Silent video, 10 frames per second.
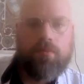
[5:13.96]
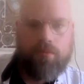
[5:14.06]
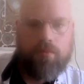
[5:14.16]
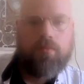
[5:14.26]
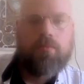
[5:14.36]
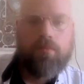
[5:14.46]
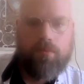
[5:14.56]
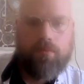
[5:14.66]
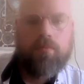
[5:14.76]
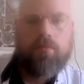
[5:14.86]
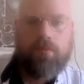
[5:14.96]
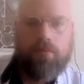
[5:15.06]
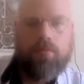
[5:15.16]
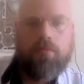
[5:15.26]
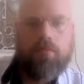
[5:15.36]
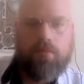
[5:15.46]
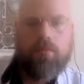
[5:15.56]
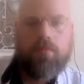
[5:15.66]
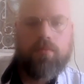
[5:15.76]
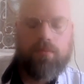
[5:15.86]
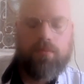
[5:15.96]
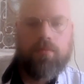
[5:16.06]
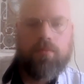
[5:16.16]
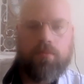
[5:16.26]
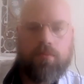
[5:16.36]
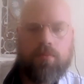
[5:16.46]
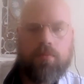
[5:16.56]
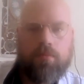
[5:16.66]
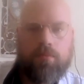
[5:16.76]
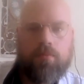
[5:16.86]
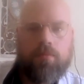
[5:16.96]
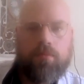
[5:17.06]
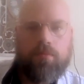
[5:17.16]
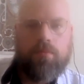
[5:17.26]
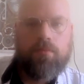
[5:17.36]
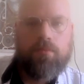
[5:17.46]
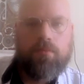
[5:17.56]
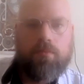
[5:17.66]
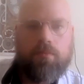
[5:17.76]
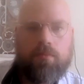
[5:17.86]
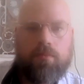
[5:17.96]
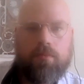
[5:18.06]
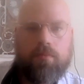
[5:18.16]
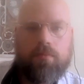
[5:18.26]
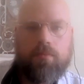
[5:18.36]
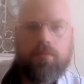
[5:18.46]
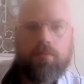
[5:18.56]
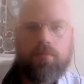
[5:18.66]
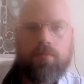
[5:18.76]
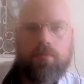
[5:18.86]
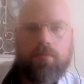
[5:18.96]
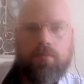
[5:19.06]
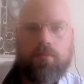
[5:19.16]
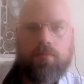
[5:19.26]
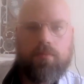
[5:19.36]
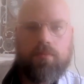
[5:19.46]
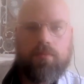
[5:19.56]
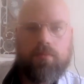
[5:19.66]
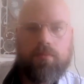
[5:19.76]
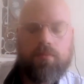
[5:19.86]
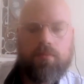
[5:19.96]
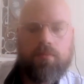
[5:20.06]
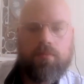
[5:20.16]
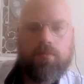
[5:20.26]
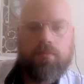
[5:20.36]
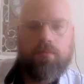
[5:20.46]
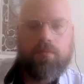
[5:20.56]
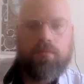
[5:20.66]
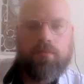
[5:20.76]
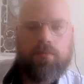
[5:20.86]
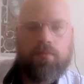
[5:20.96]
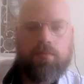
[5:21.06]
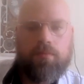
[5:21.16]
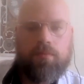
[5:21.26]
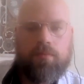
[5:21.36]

(silent)